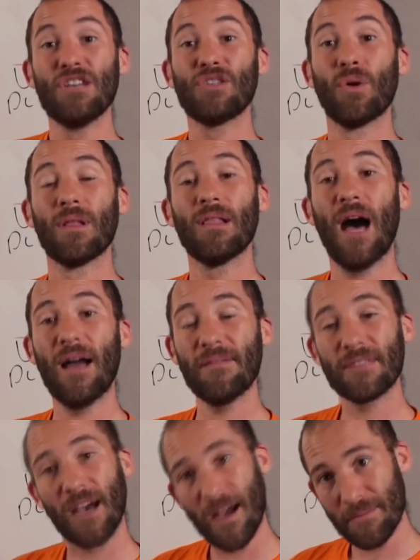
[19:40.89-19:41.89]
So a lot
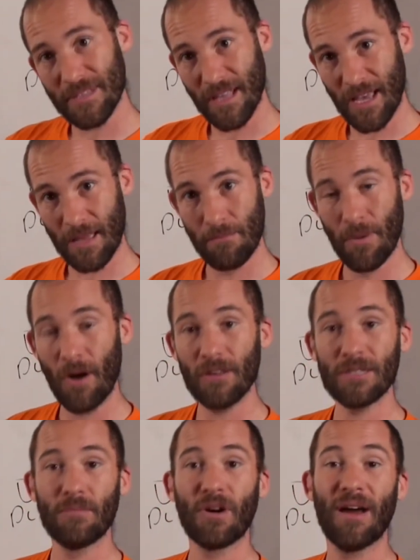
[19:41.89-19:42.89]
of times, like in
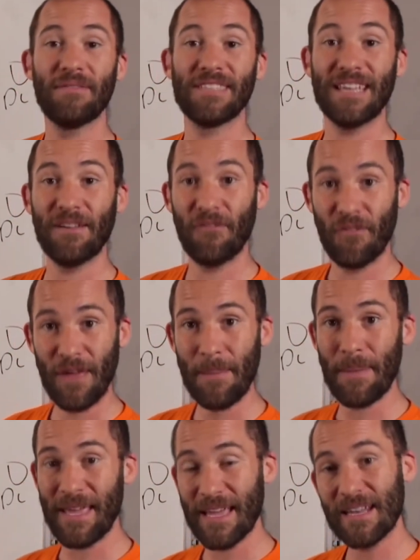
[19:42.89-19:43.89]
Baltimore, I've seen
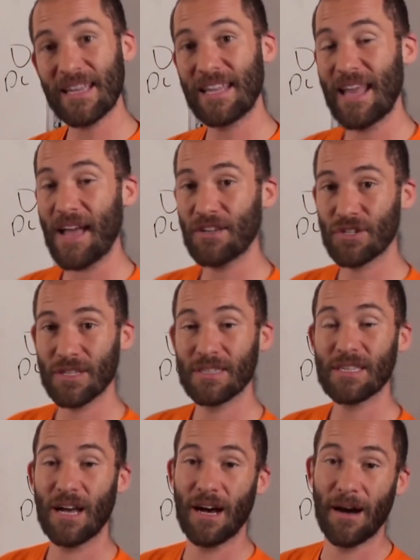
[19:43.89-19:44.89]
VPN
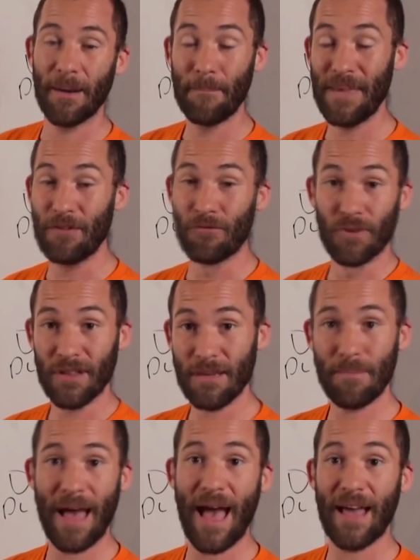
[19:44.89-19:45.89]
connections be really
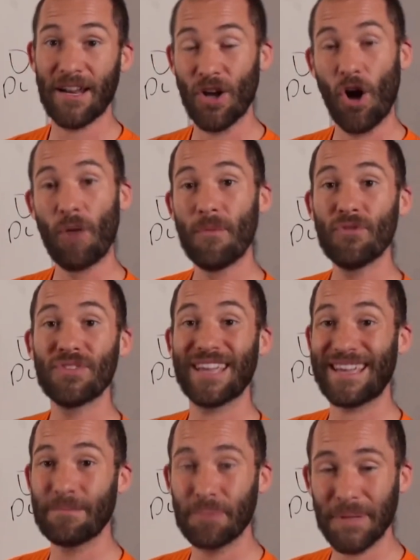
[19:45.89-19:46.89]
bad and
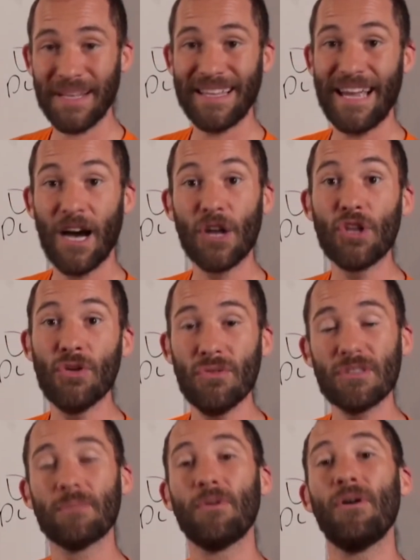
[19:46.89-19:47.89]
almost completely
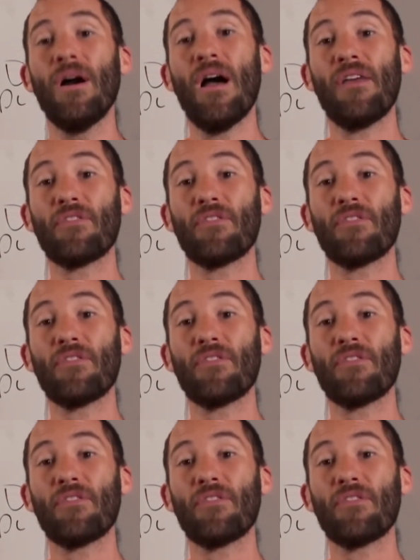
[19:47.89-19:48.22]
unusable.